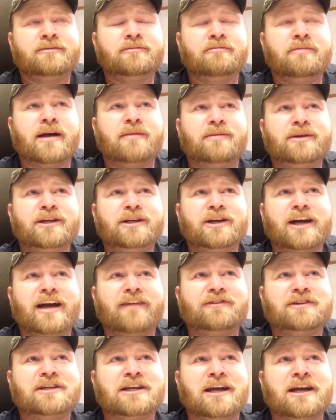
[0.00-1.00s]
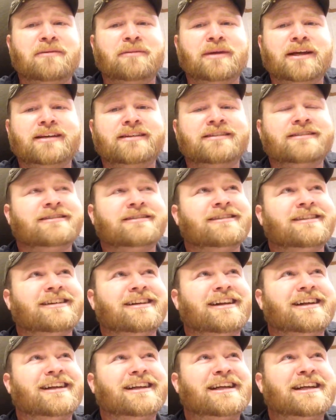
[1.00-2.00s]
Bubba, you have to come and
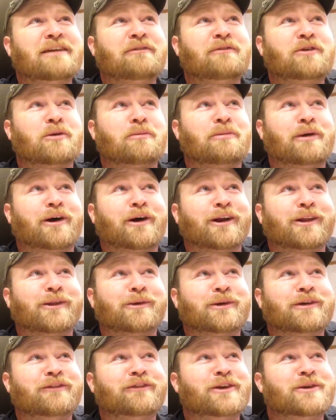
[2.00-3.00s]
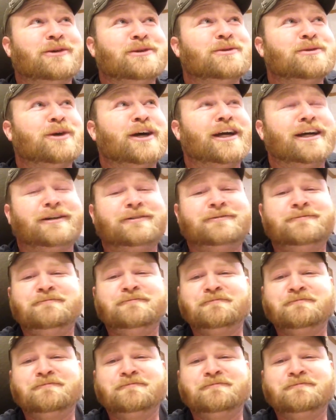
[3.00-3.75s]
give your part of the review as well.